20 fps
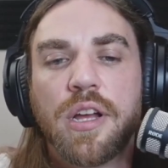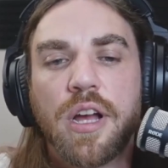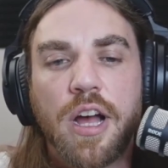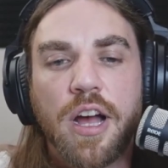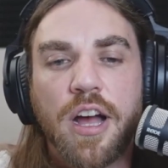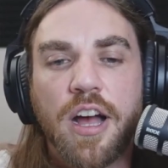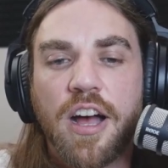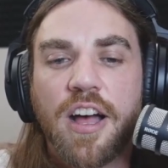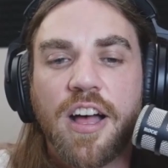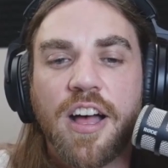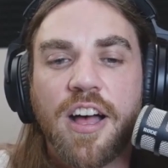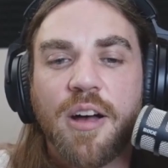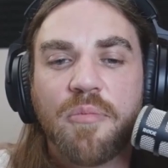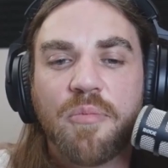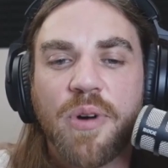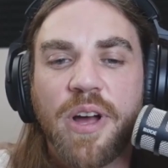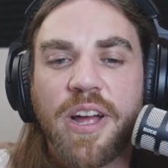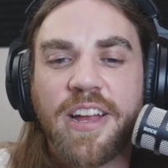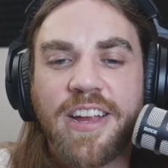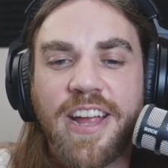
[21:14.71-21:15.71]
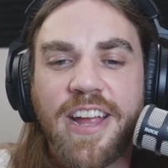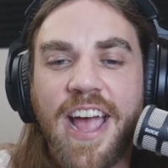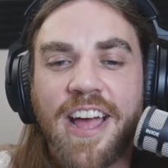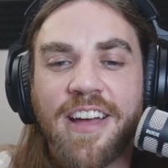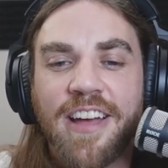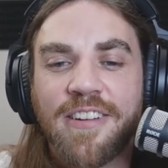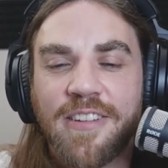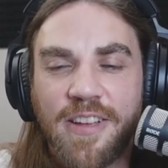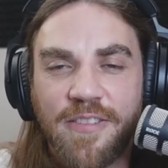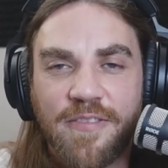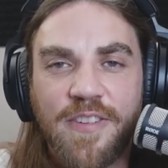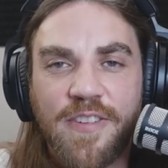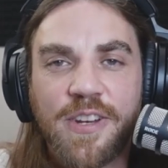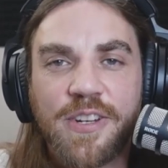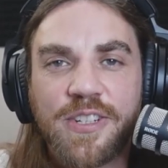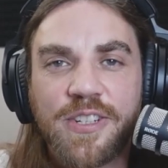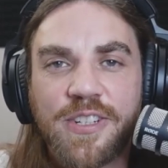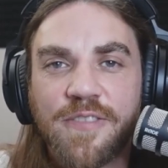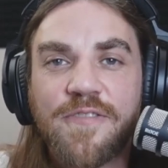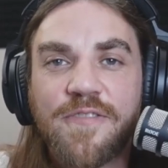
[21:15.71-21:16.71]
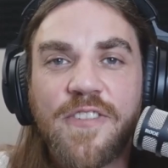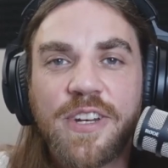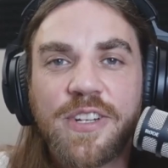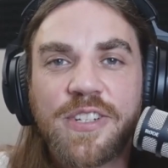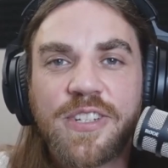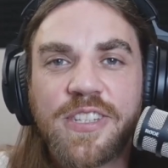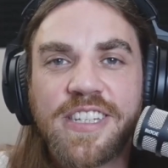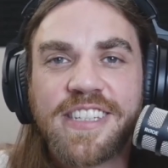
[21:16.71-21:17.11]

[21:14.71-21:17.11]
But yeah, finished